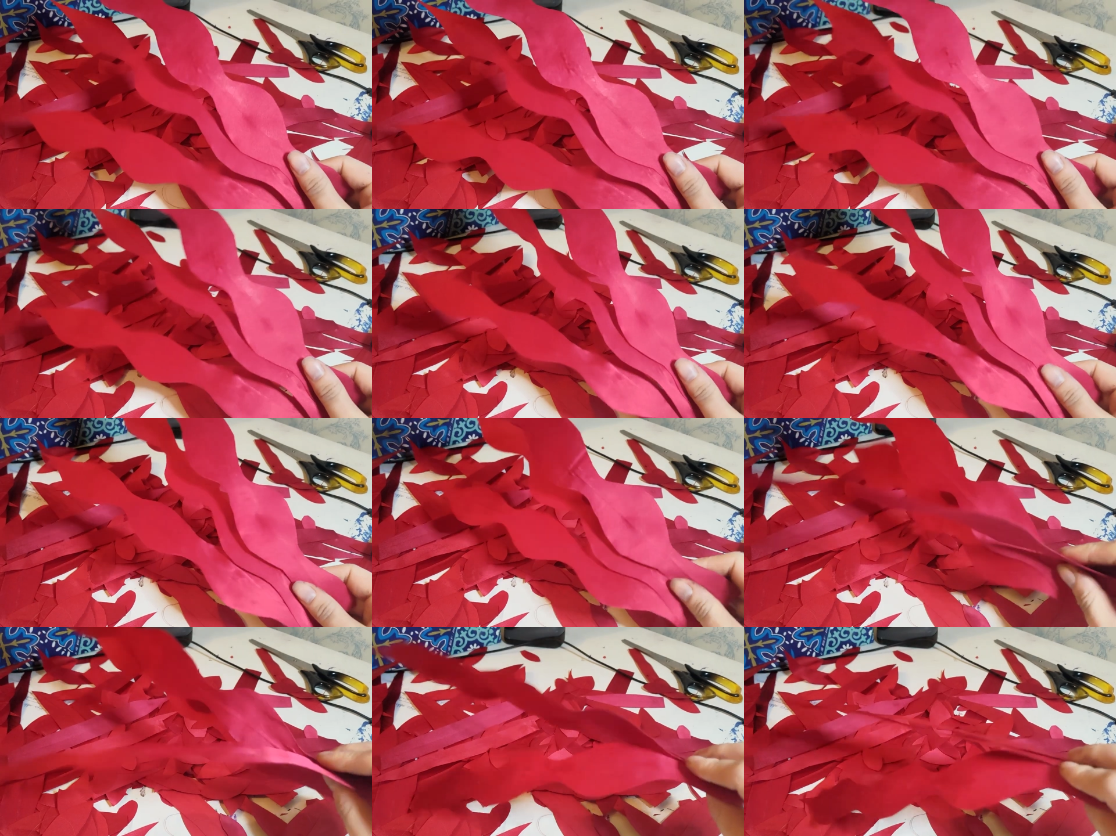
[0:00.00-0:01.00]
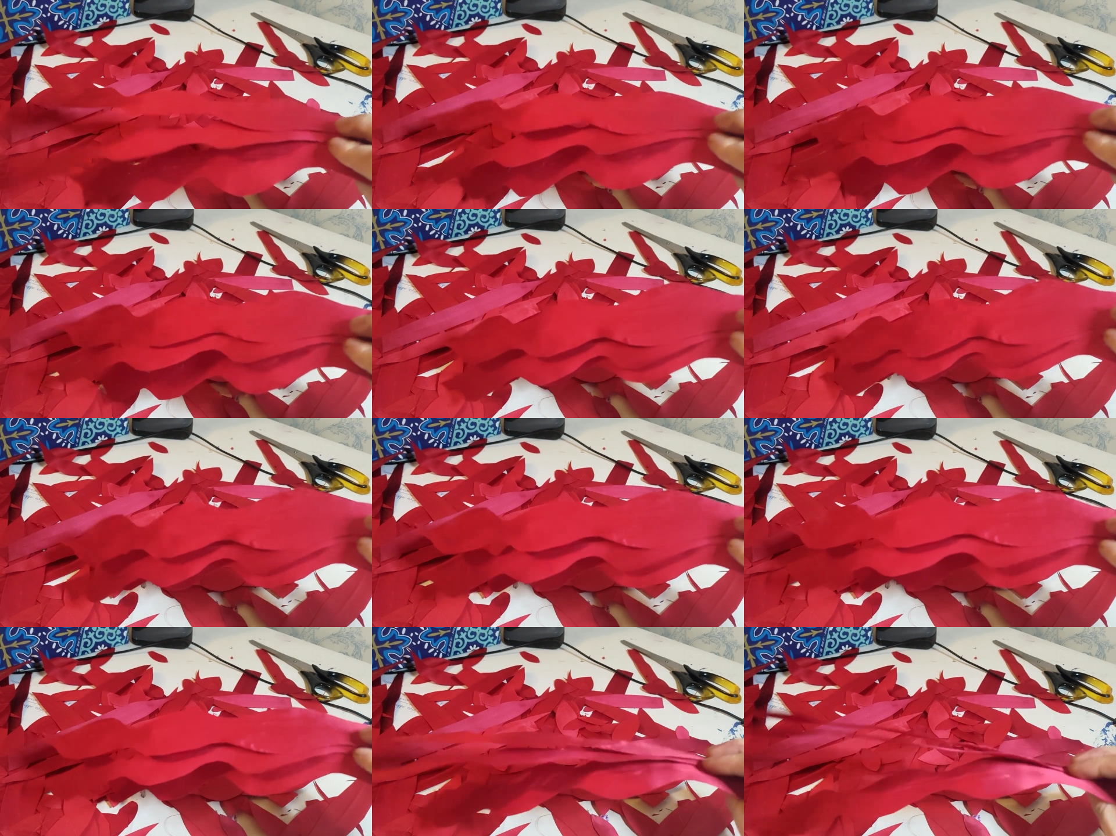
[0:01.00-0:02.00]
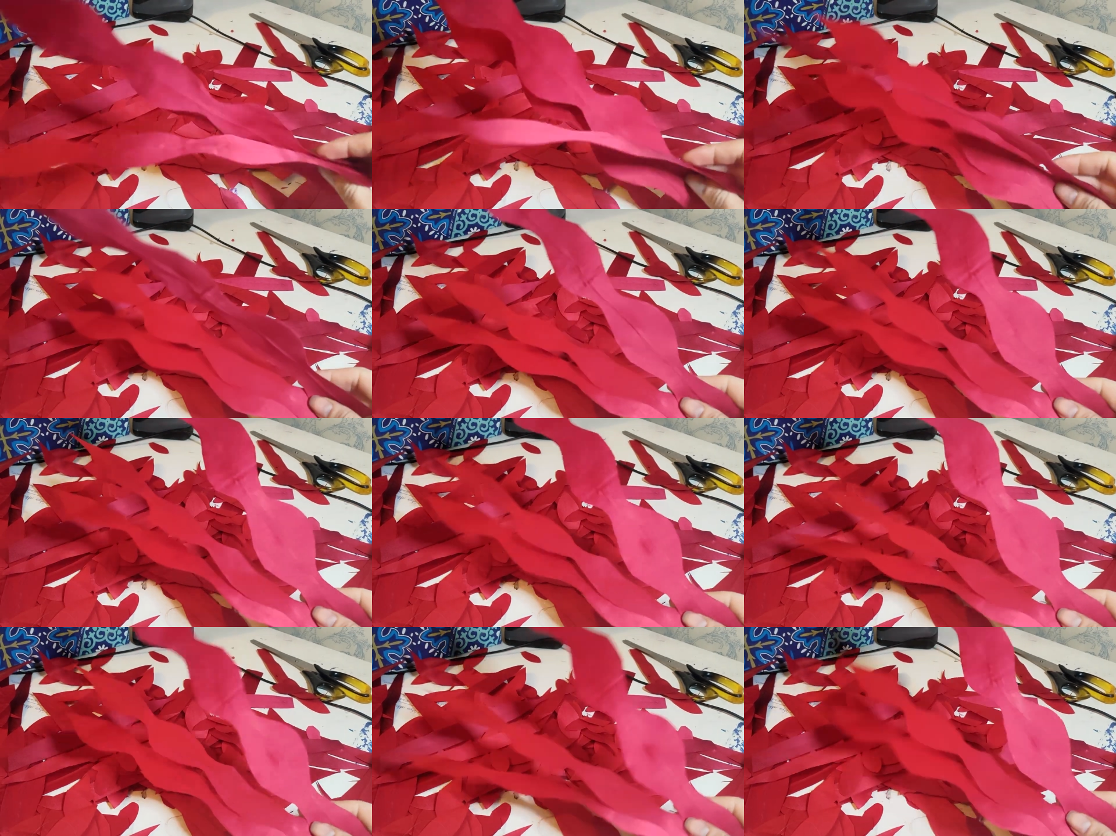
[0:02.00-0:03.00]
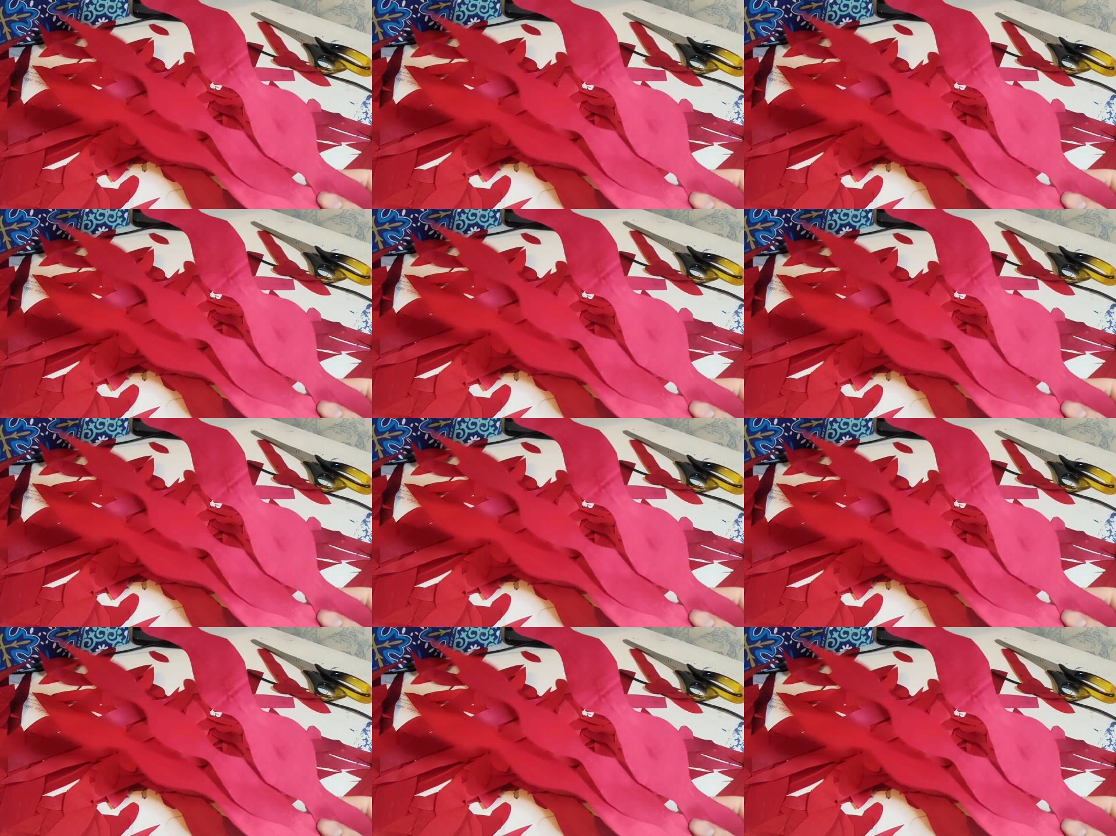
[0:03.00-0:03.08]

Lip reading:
Nobody's mouth can be seen.